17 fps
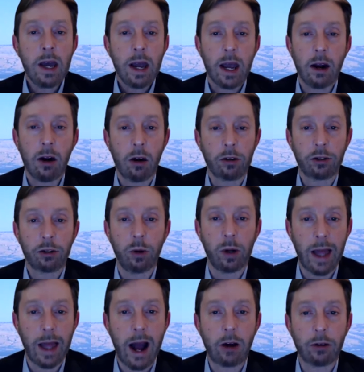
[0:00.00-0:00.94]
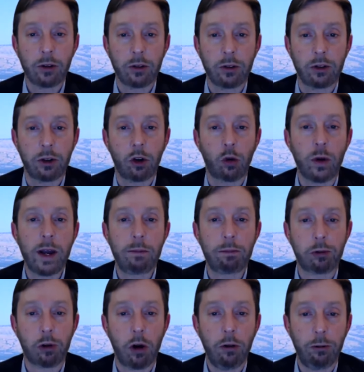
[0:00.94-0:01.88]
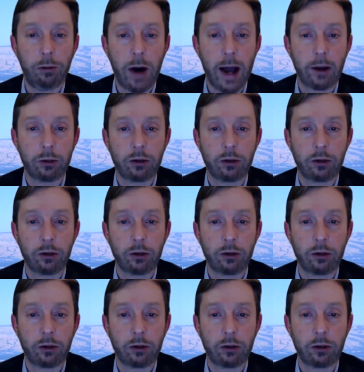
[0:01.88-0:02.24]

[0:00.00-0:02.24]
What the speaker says: It also allows us to create profiles.